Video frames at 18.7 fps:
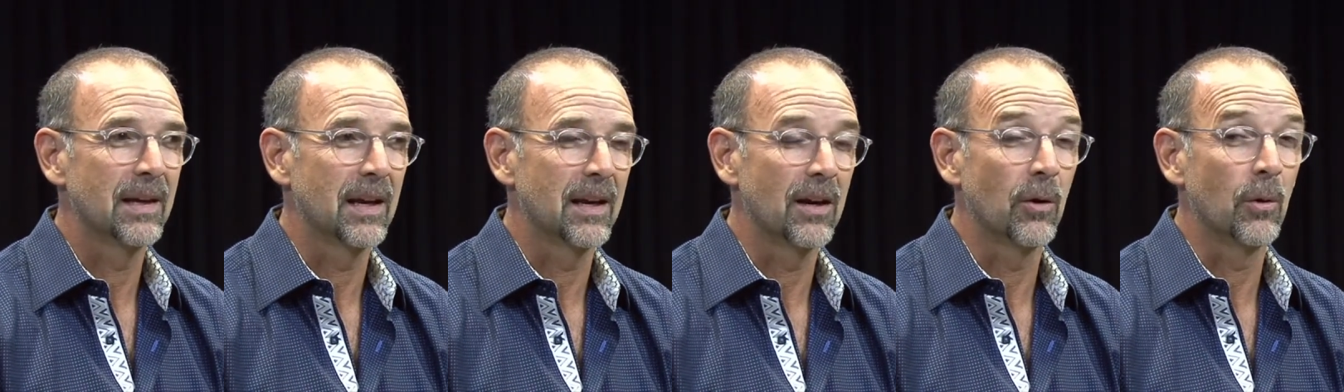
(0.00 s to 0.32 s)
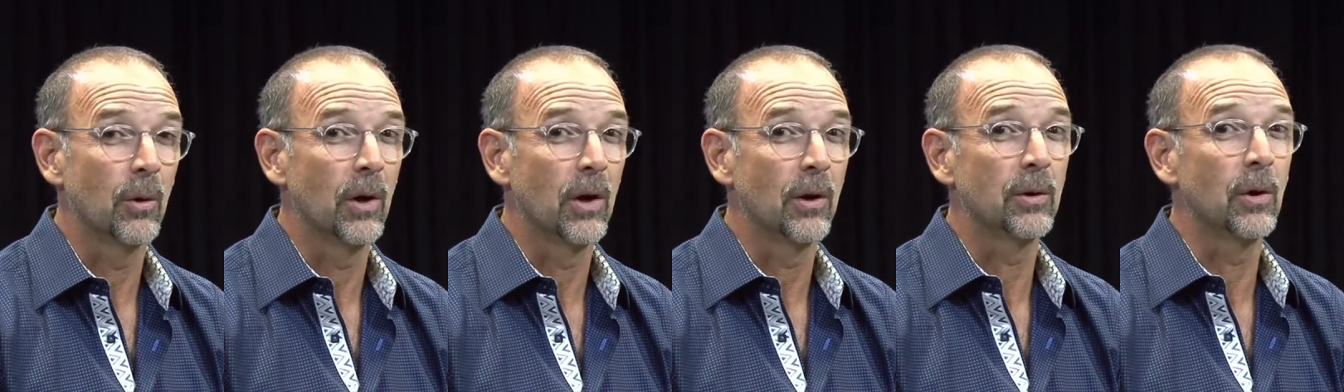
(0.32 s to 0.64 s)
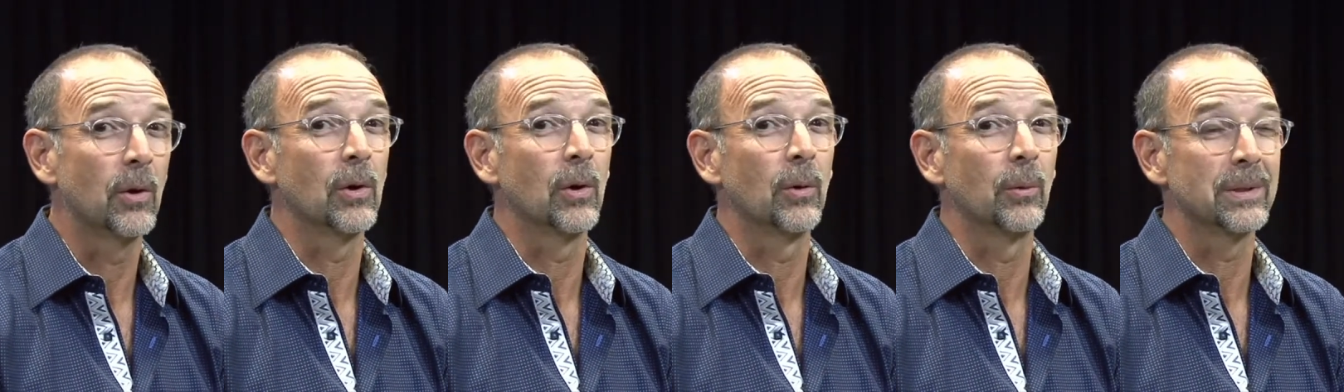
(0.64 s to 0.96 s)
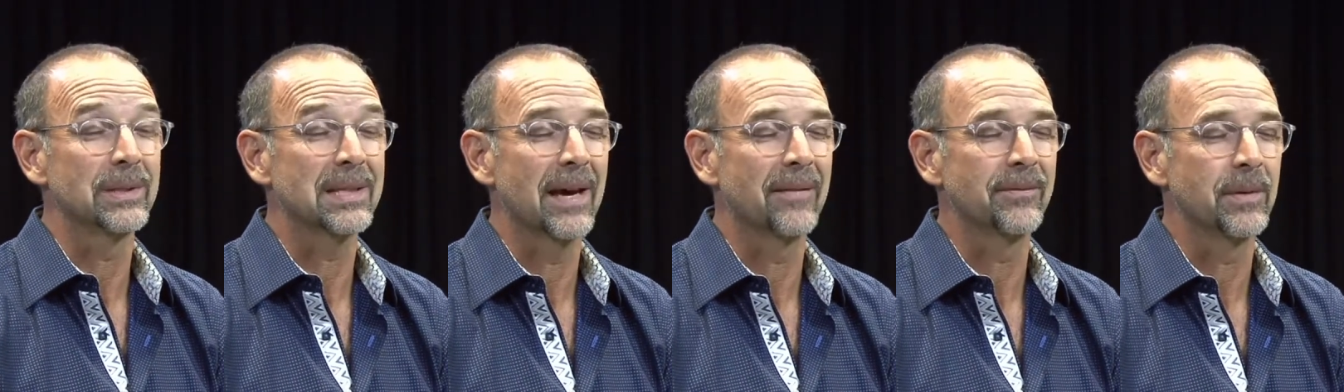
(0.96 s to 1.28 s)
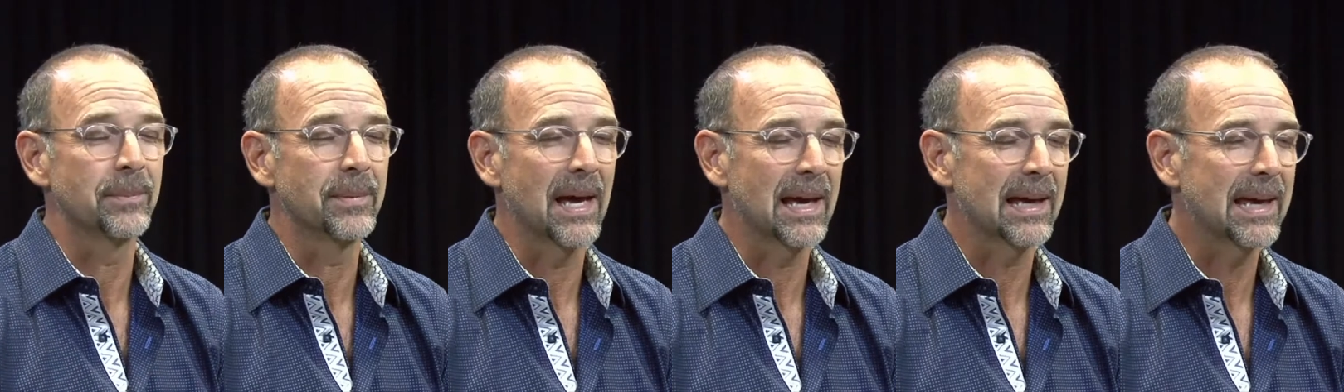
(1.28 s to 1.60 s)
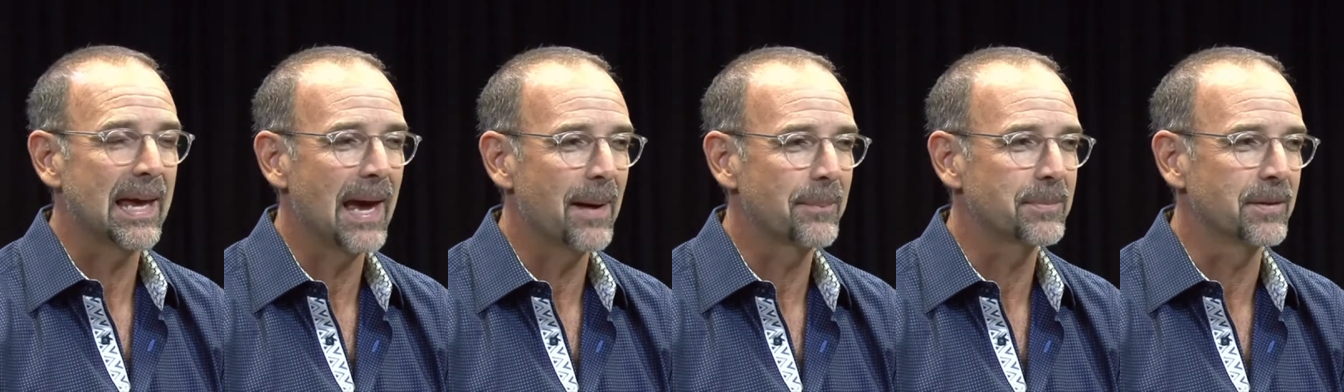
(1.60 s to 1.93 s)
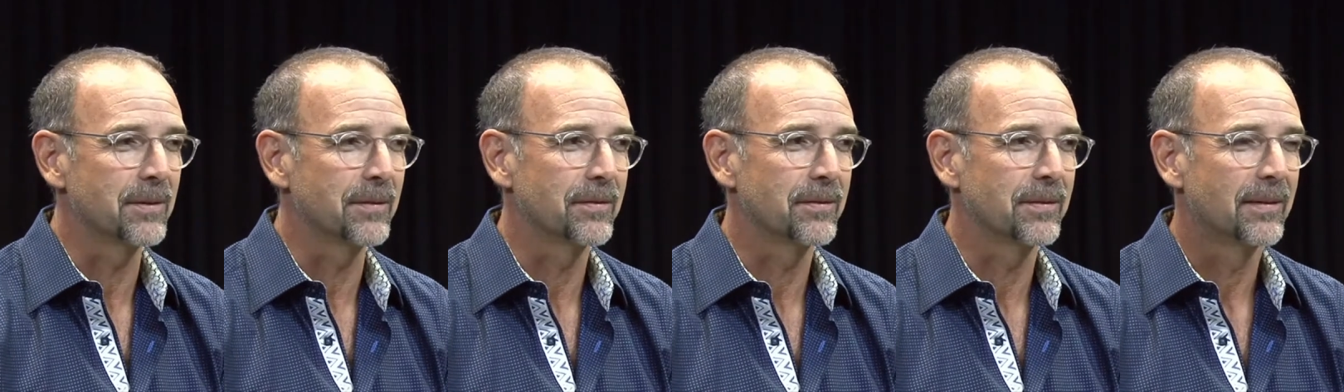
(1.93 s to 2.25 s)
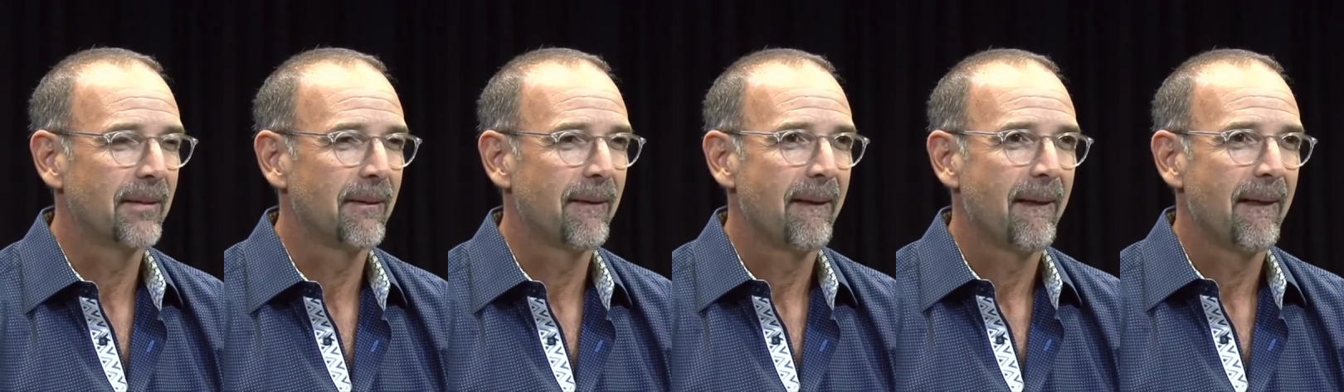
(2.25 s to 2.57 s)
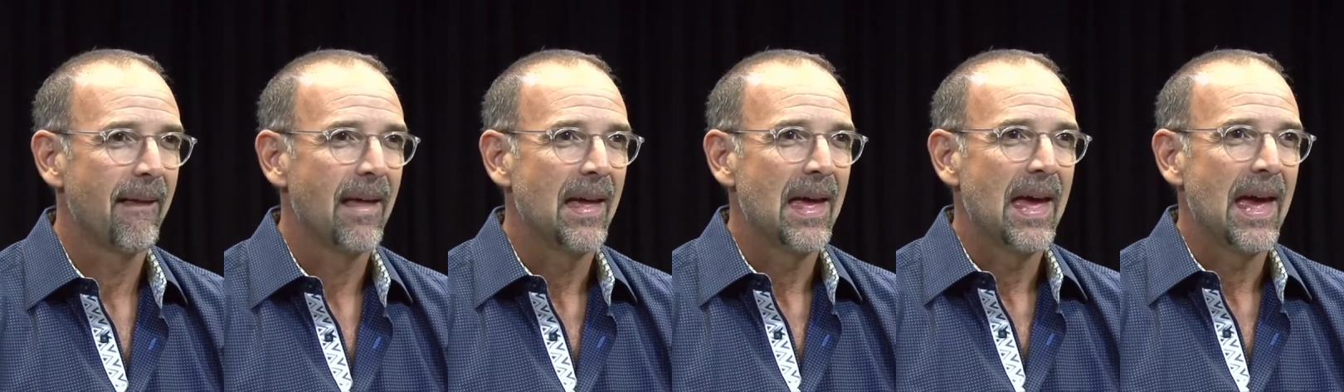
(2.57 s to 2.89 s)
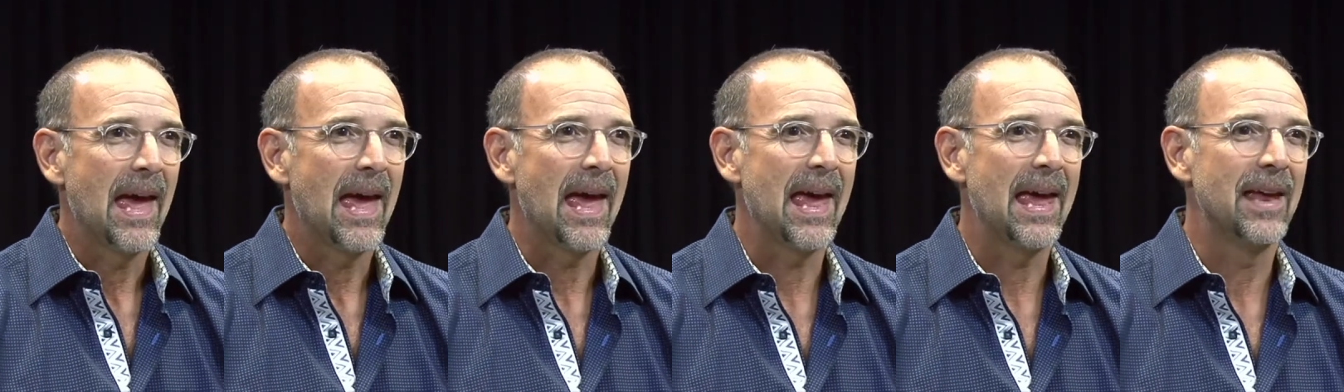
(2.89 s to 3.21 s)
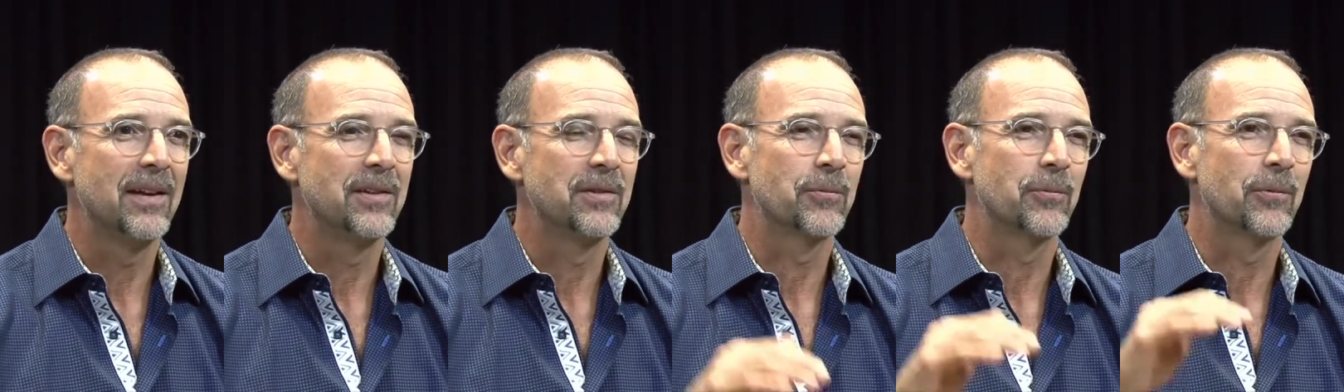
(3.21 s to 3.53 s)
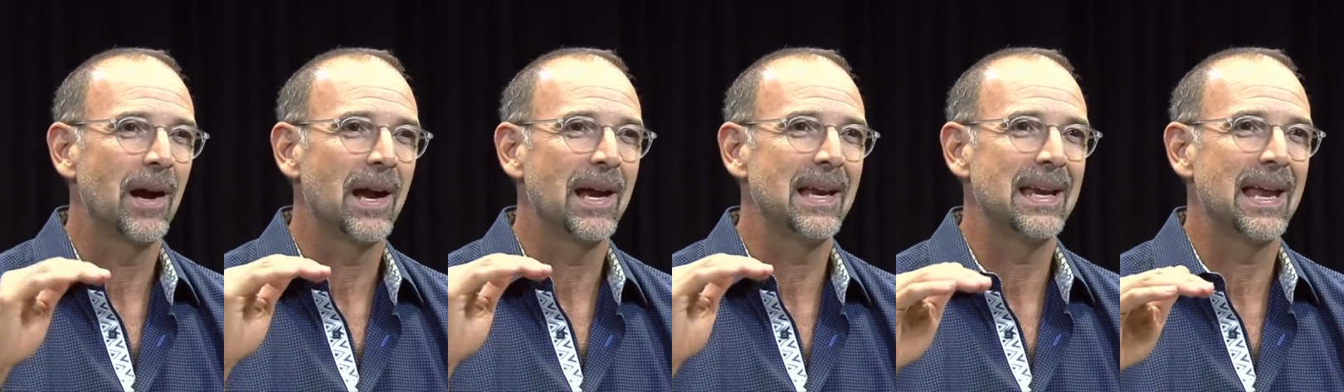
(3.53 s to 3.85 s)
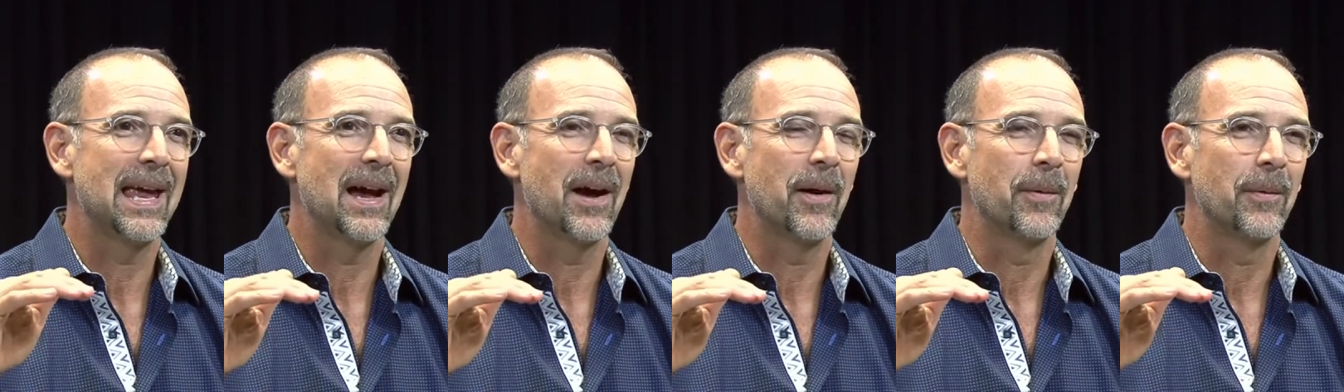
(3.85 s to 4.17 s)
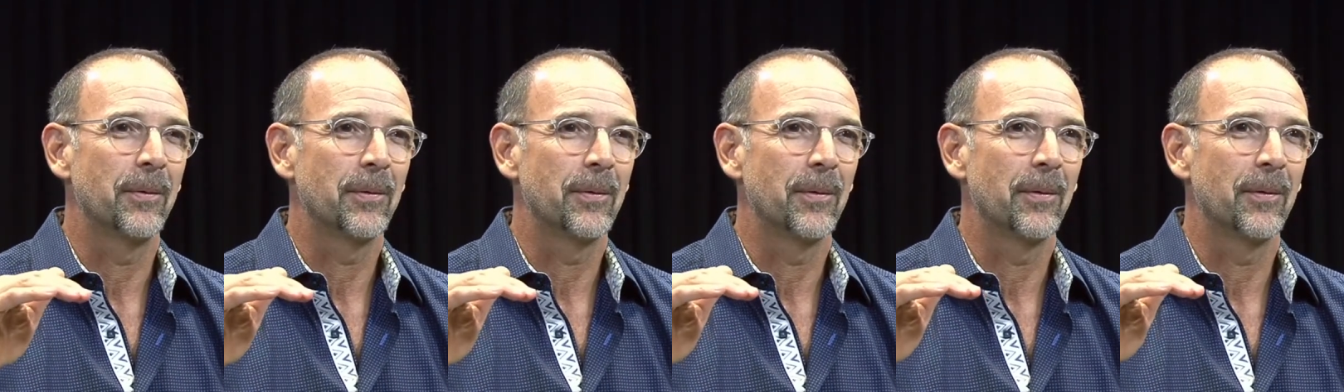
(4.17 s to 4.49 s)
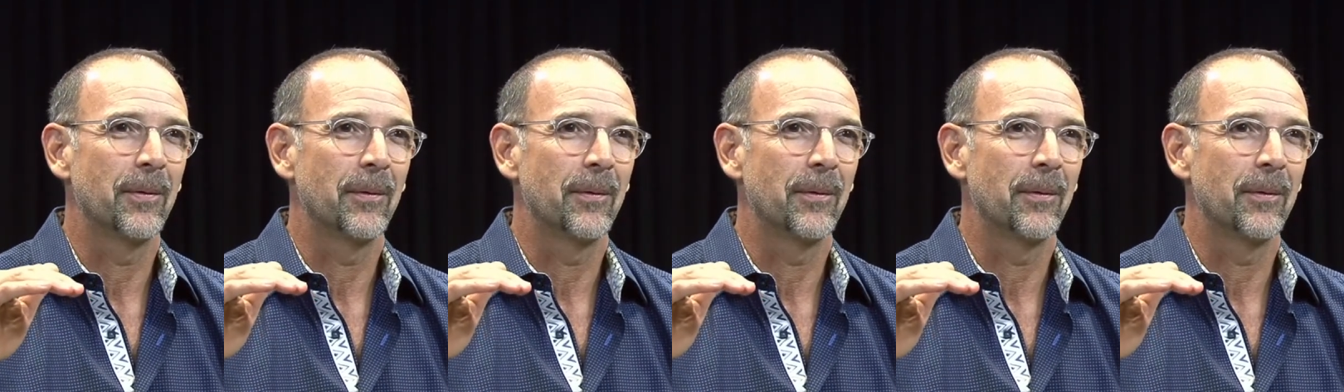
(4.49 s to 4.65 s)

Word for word: And I don't, I don't always have them that captive. And right now,